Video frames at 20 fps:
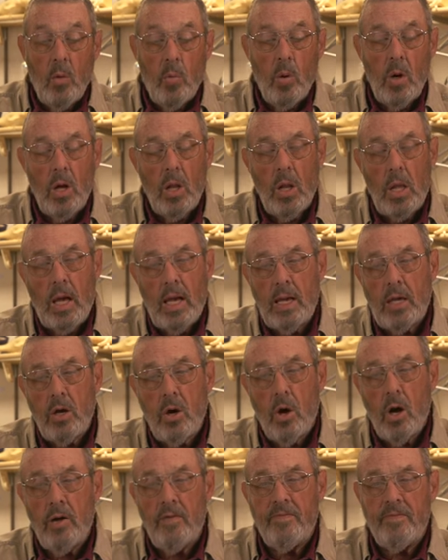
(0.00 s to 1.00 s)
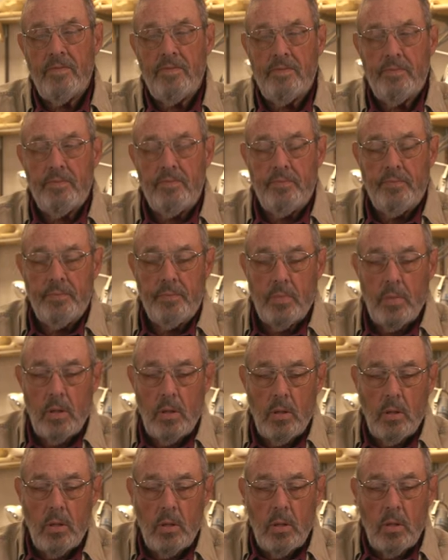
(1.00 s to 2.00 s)
Well, I carve
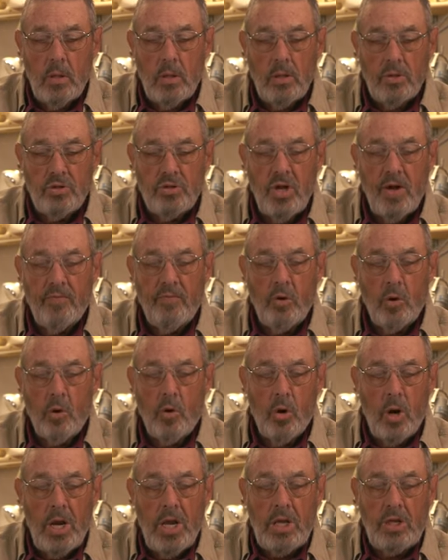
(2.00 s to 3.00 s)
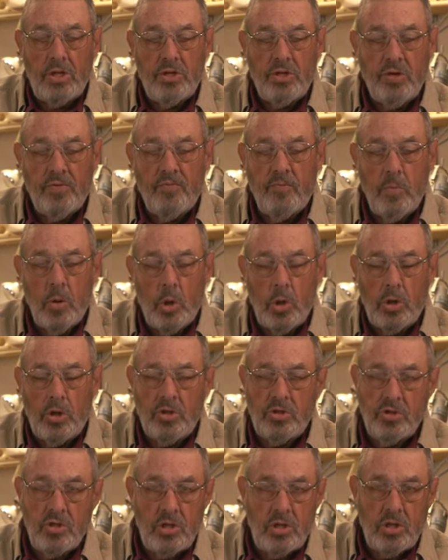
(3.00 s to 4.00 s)
several grades of
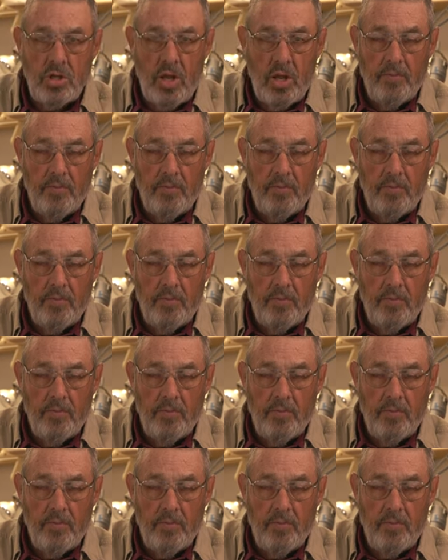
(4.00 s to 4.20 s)
birds